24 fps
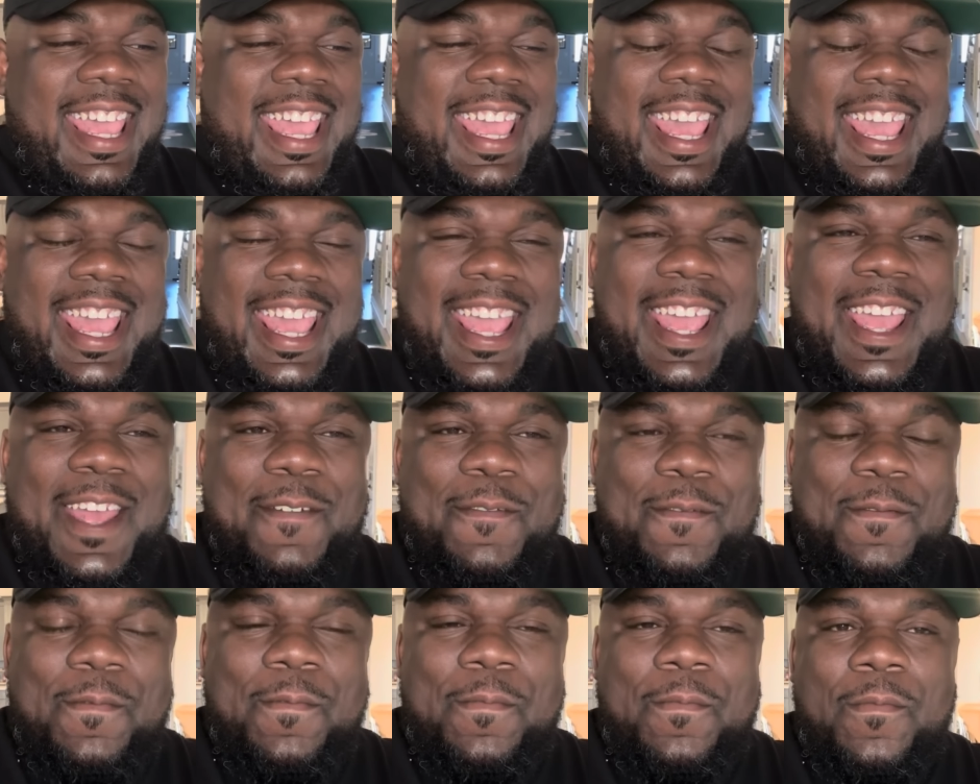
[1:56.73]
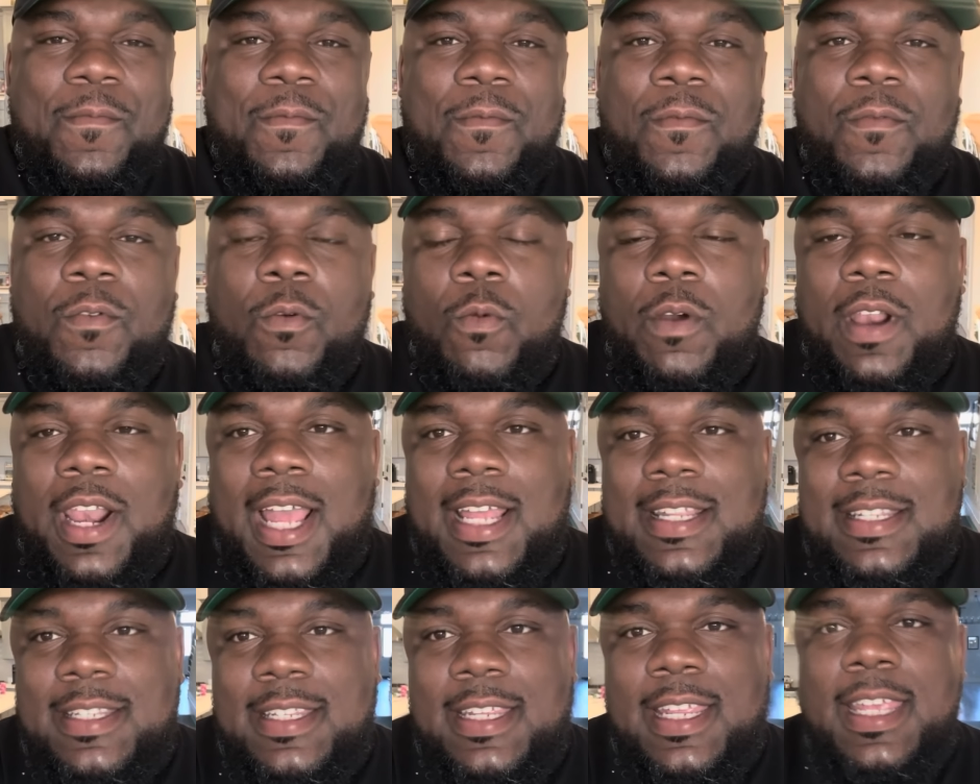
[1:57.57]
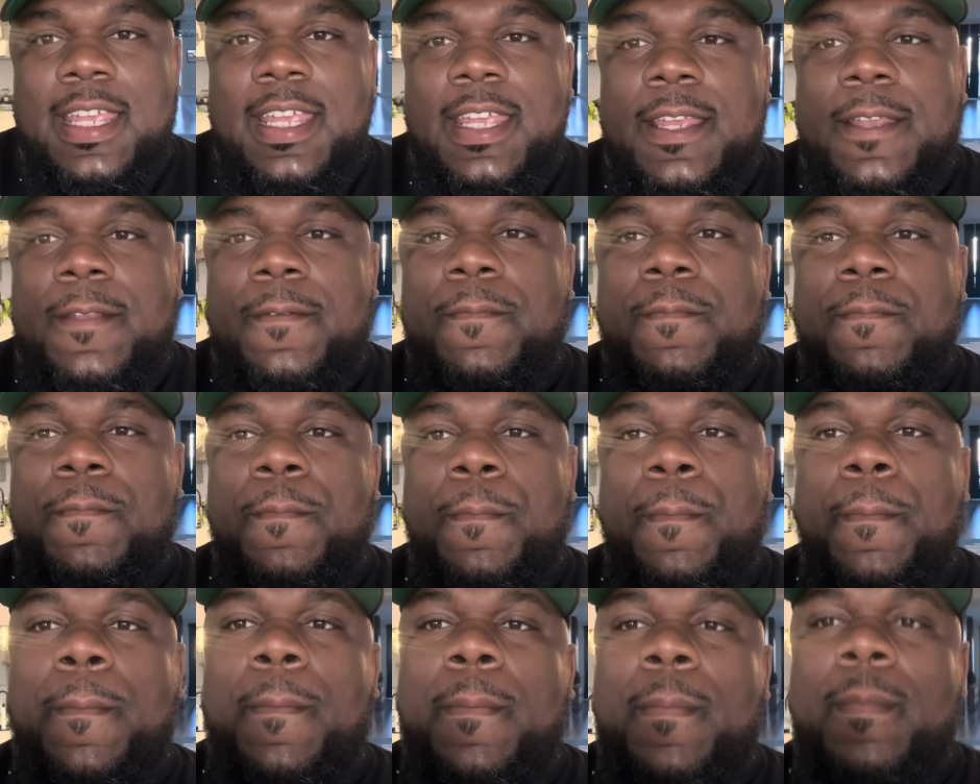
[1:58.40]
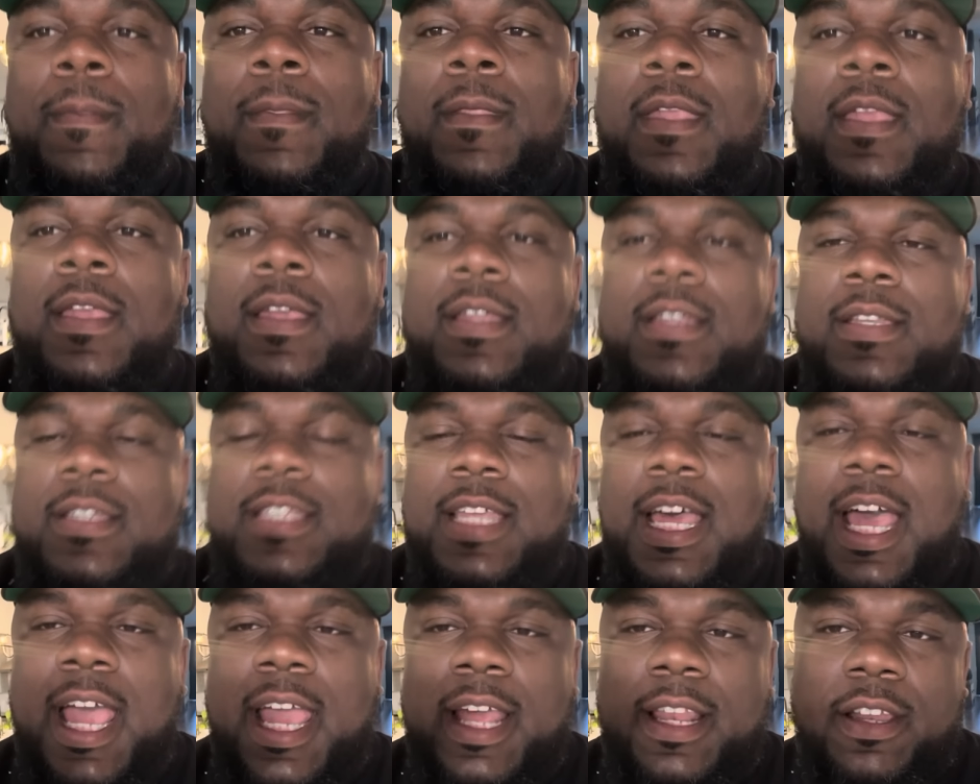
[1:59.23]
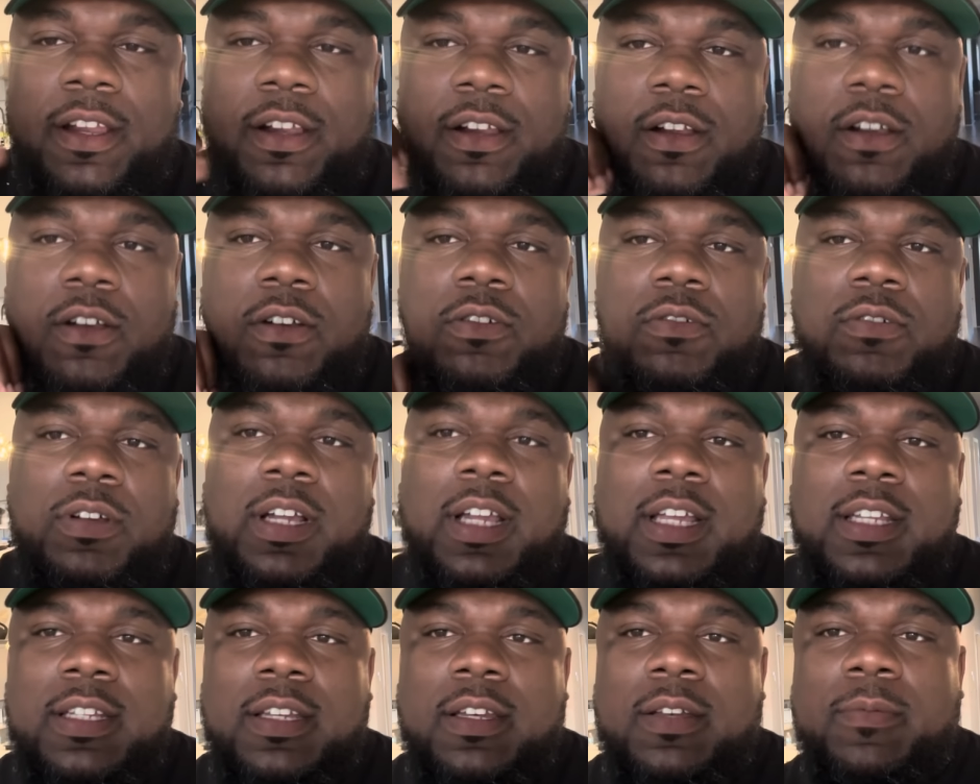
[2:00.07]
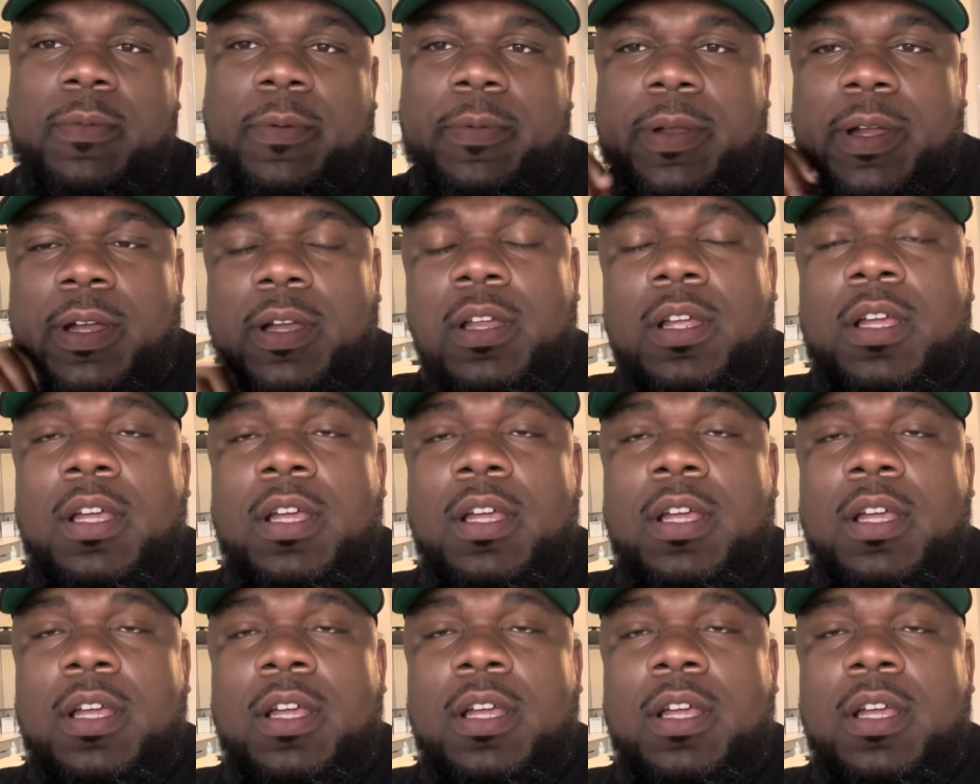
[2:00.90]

and for what I see, Tyler, oh, I got something over here.